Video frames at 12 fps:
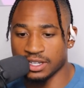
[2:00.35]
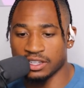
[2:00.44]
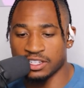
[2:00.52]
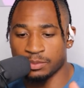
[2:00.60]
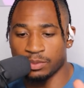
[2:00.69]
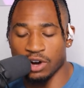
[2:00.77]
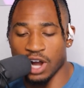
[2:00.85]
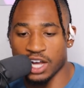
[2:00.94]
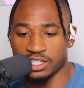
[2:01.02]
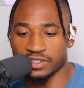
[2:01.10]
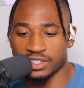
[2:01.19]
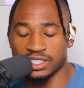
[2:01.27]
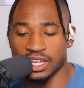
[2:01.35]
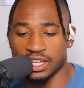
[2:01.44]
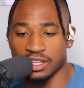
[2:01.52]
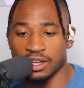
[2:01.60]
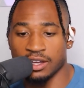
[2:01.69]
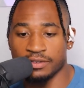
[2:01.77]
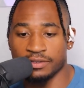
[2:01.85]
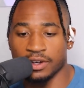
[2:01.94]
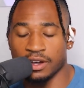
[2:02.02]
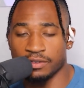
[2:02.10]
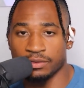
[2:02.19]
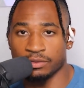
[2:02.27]
uh, this barrage of, of
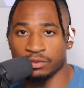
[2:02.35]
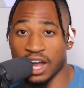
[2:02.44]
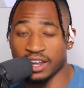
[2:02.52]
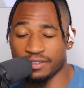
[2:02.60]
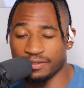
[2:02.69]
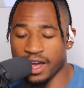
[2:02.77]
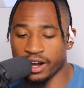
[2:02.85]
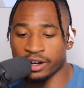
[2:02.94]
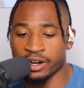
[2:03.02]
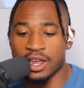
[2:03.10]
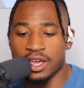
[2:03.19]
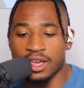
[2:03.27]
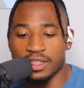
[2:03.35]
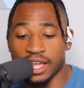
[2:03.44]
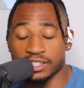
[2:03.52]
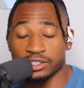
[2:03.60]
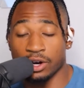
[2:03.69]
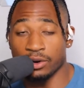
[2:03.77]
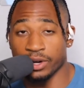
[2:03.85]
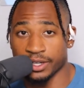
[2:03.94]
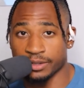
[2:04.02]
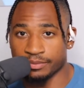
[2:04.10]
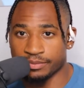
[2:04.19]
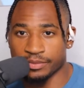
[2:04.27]
of rocket fire that's
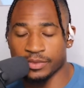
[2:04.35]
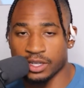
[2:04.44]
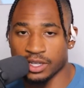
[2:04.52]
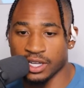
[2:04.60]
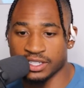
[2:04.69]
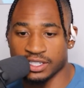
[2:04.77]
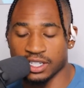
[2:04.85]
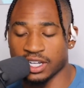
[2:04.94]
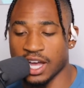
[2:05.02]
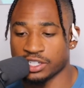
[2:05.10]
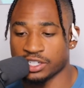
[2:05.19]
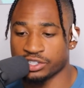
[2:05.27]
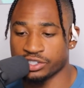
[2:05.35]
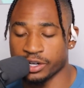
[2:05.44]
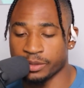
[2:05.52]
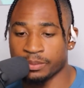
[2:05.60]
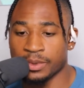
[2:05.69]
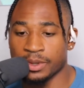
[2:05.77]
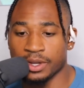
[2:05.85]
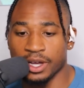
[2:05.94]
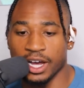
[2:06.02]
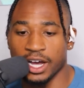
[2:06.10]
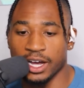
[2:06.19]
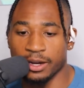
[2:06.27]
going into the Gaza Strip
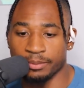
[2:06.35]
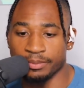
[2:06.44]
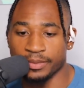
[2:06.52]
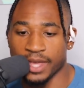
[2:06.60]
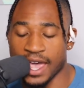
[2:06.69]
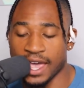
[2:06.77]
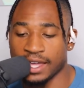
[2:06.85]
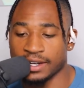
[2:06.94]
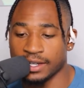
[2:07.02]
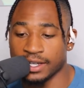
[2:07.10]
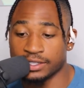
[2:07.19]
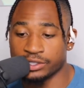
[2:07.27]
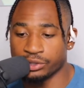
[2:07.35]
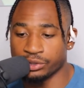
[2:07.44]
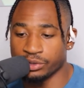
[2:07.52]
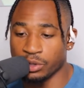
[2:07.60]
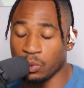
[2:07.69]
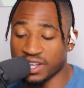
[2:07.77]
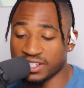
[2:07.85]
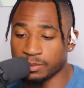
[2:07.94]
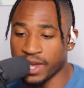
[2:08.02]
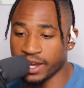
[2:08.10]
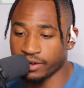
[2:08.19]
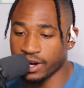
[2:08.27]
um, and into the West
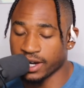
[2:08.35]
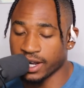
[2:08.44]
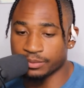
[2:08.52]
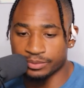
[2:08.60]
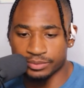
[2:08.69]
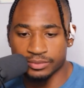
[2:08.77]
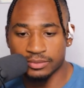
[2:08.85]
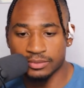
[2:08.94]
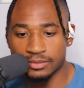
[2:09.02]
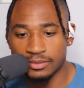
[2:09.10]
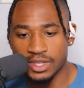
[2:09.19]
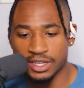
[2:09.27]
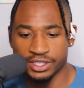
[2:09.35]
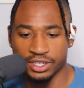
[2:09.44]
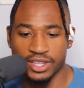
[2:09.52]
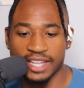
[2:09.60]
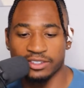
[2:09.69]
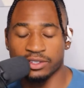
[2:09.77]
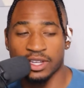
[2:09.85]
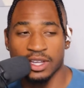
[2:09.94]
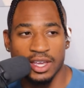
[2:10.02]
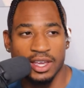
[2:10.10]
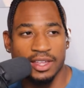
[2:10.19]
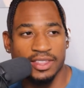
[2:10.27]
Bank right now. So that's
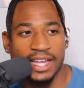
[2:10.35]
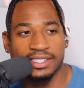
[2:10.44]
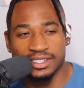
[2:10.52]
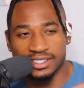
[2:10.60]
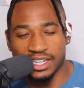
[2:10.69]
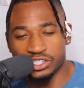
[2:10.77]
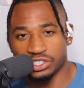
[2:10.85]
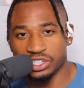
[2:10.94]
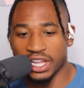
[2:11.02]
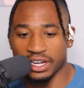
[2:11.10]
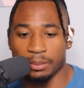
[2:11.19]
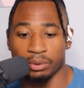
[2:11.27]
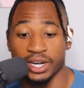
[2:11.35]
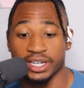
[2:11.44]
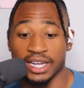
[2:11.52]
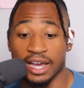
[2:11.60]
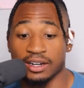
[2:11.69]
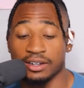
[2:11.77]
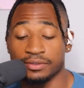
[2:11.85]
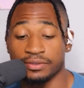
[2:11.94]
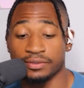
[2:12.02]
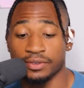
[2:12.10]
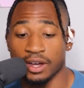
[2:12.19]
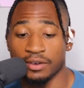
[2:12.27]
that's essentially like a breakdown
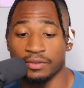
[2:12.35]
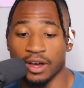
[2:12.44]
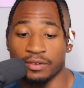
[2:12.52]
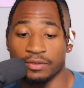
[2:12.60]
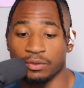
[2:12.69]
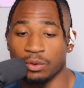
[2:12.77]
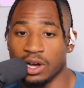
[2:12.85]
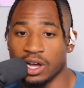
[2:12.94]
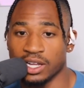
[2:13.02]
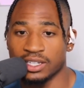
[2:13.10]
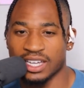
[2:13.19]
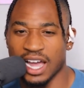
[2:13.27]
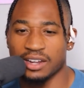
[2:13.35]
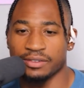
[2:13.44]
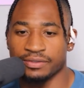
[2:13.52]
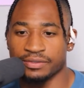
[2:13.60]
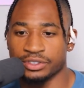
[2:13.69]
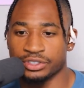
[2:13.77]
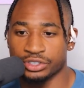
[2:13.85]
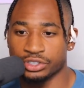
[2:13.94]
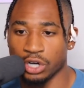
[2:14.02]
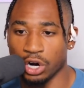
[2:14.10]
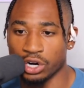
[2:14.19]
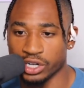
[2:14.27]
of of of what kind of
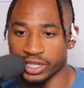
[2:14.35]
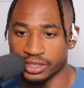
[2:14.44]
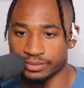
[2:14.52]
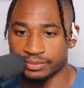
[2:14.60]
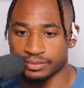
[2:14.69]
started